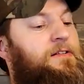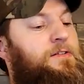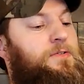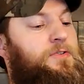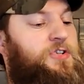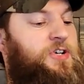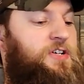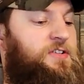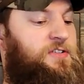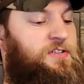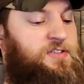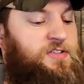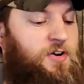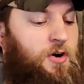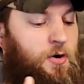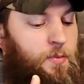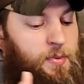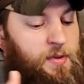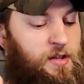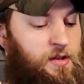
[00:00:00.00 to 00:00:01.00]
to adjust the
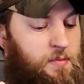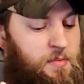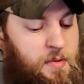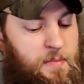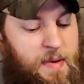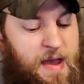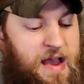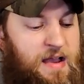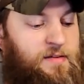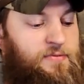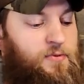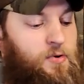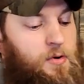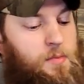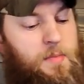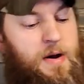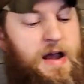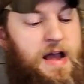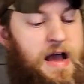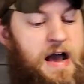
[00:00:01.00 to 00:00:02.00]
scope a little bit back
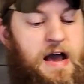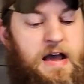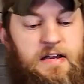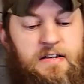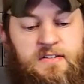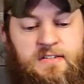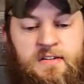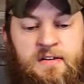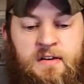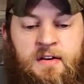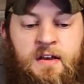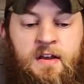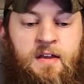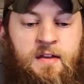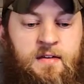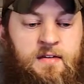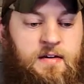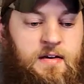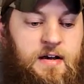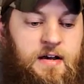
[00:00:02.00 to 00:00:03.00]
for my eyes.
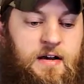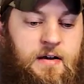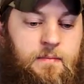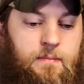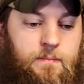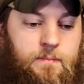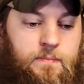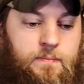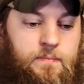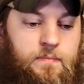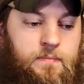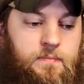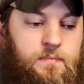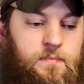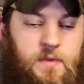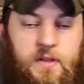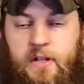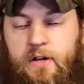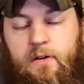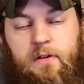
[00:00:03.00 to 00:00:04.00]

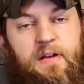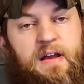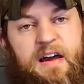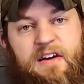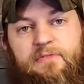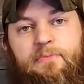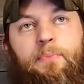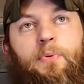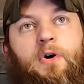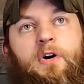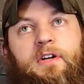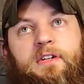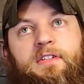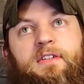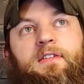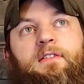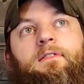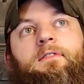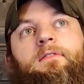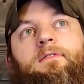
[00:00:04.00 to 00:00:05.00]
Literally, I've put